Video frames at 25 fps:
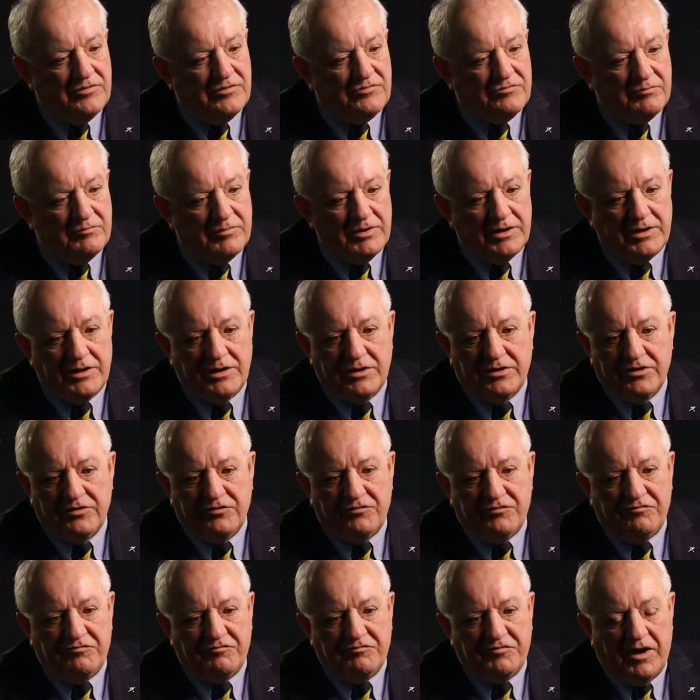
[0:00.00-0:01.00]
as many of
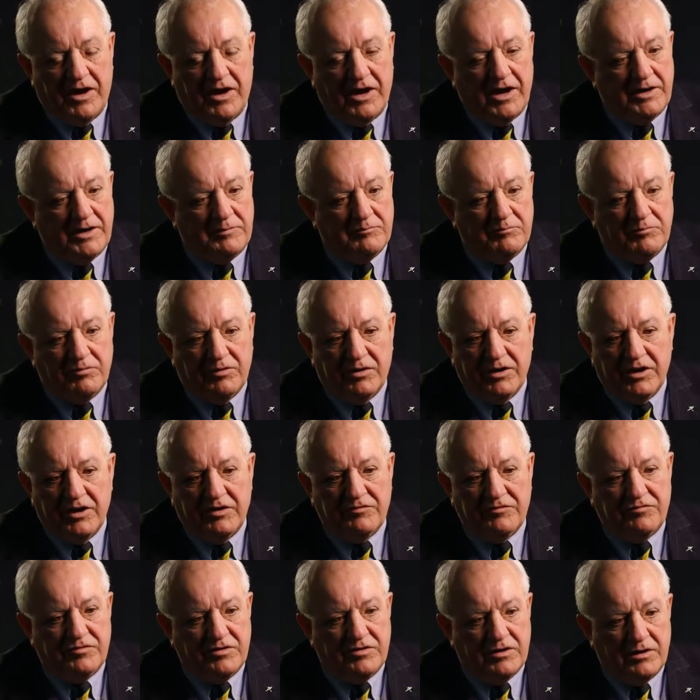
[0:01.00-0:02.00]
these fine,
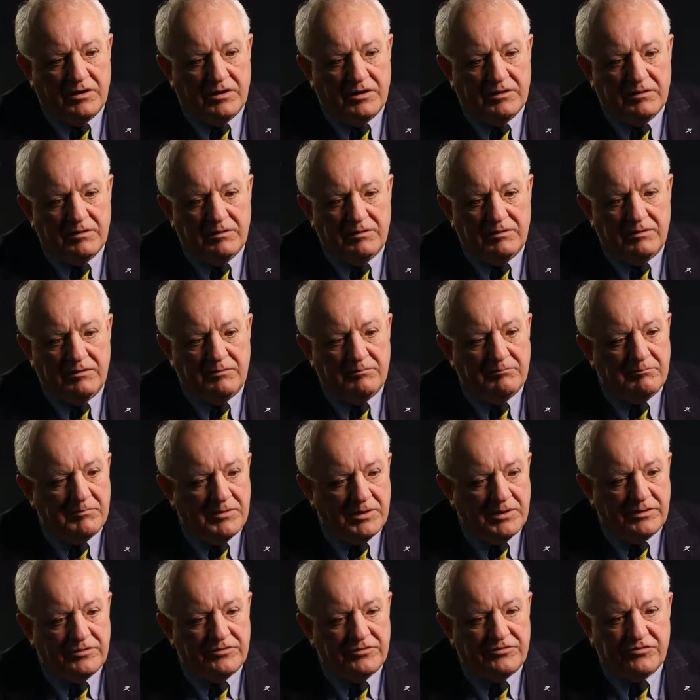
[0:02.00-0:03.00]
brave young
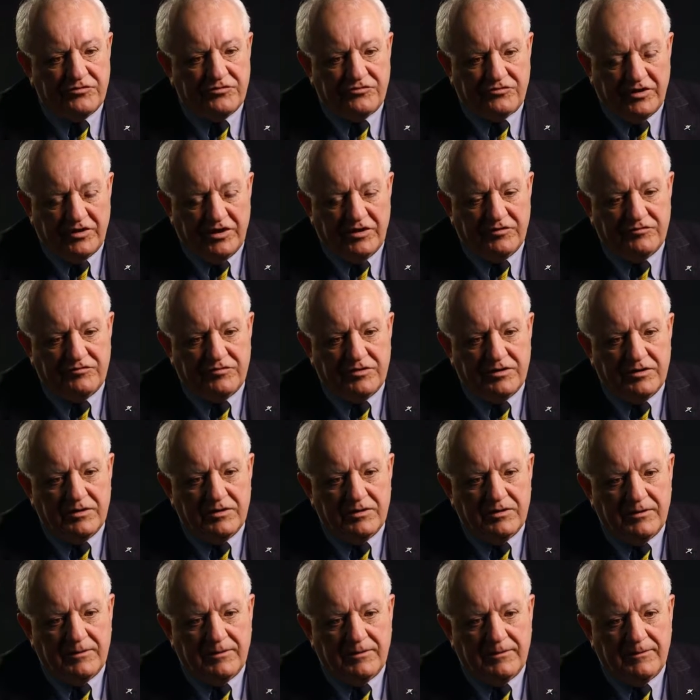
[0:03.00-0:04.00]
men to
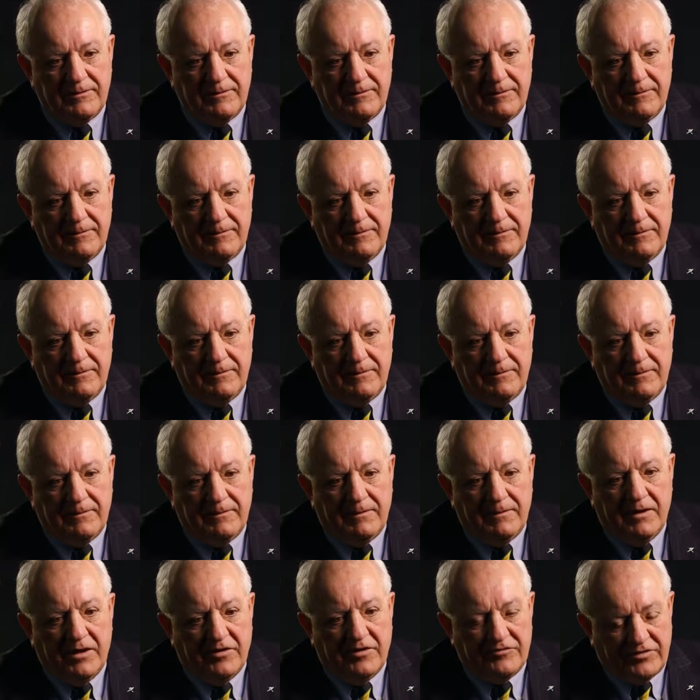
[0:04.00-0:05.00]
safety
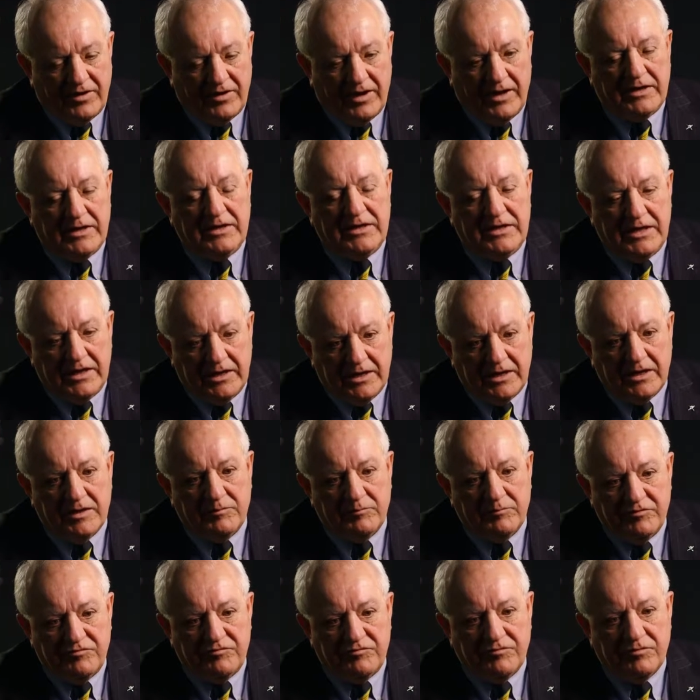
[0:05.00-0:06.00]
as I
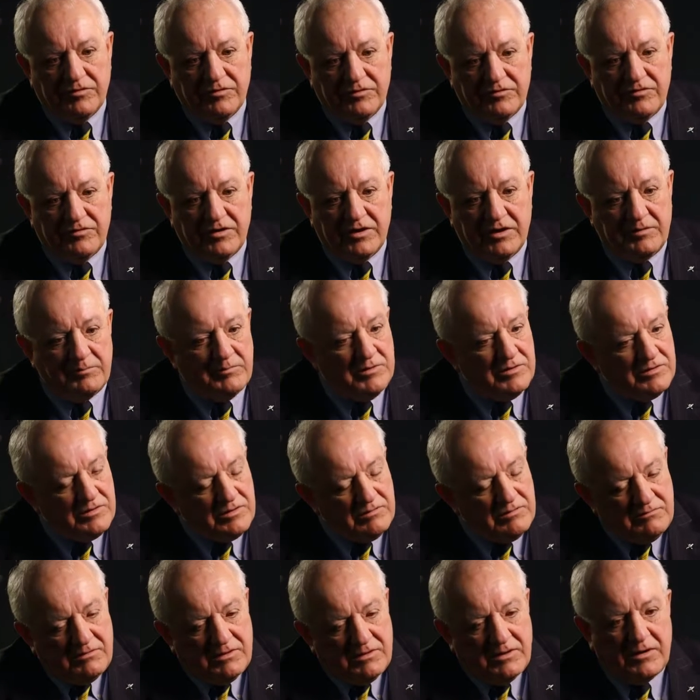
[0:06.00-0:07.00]
can before you take me,
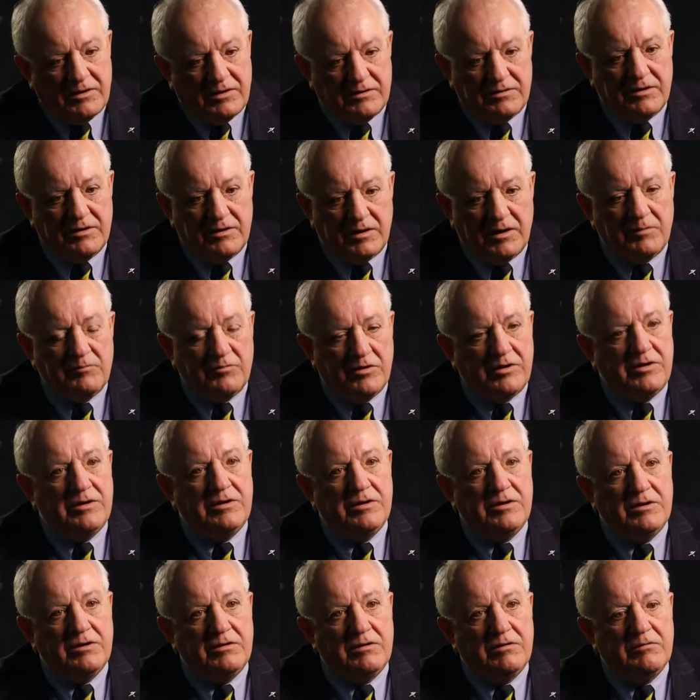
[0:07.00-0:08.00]
and then I'm ready
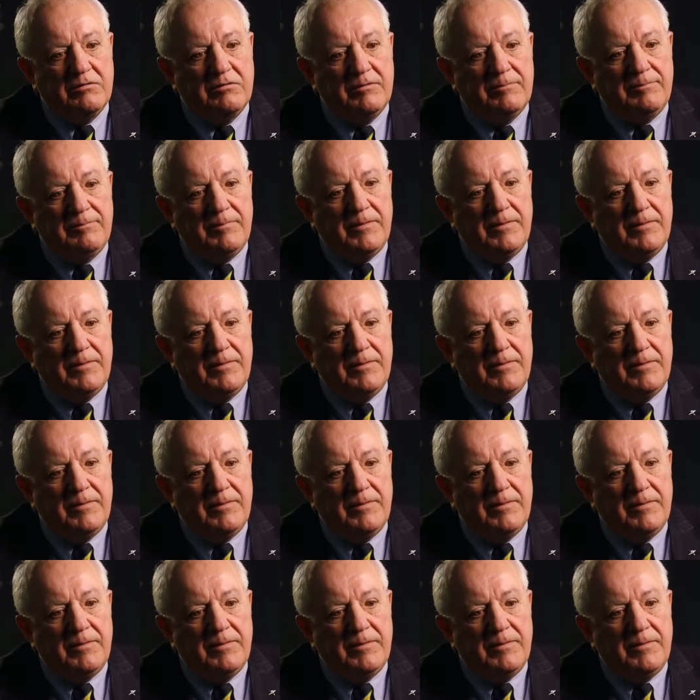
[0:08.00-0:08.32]
to go.